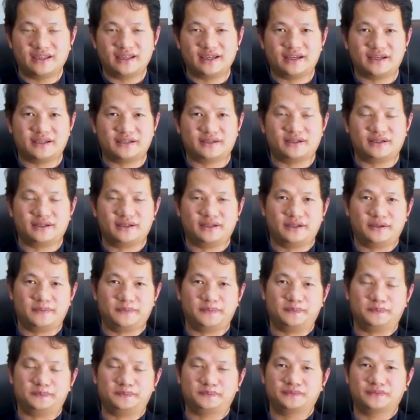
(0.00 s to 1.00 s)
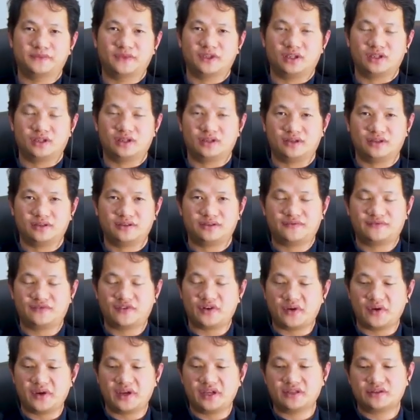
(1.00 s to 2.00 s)
Yes,
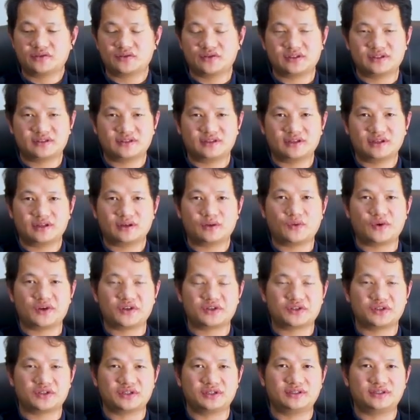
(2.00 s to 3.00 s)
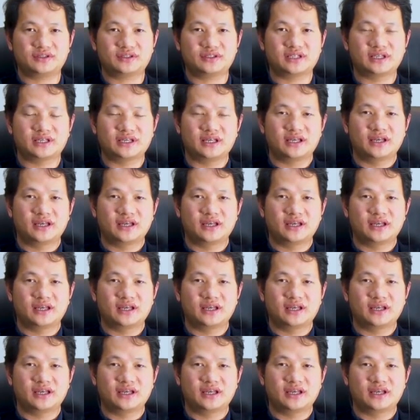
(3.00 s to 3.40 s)
very interesting question.